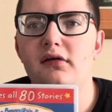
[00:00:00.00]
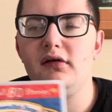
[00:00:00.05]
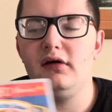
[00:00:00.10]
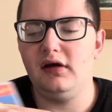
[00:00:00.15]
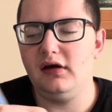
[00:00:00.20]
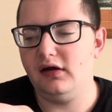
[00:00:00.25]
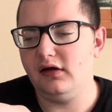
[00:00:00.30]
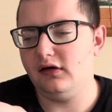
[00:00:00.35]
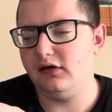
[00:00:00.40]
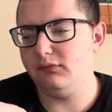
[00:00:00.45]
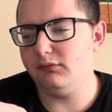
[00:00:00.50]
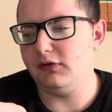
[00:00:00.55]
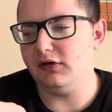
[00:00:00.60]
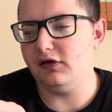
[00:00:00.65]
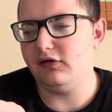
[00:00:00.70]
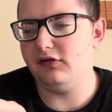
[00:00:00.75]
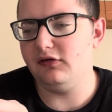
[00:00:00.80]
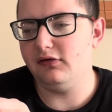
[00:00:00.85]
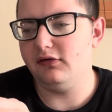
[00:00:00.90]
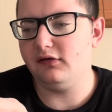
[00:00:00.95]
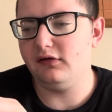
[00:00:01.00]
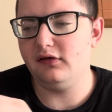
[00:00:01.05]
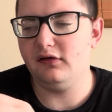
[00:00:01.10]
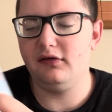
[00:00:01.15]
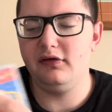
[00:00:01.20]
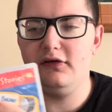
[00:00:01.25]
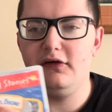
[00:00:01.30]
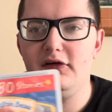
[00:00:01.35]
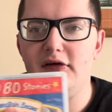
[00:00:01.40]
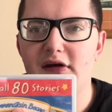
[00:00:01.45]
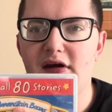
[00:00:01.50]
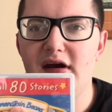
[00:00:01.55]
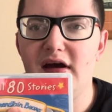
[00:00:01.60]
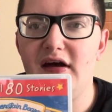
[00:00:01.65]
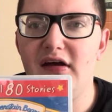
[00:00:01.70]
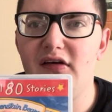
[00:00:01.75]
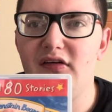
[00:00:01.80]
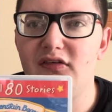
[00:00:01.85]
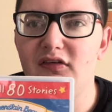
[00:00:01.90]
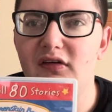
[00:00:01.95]
but clearly
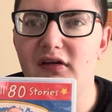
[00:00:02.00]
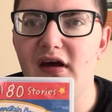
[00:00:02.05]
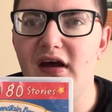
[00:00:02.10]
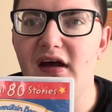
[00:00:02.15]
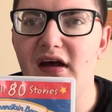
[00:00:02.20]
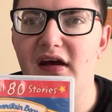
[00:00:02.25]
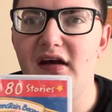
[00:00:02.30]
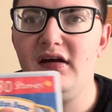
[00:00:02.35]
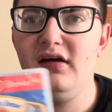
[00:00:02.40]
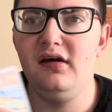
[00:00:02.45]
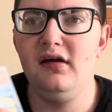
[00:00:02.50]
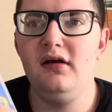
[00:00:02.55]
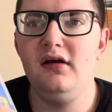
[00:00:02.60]
has an A.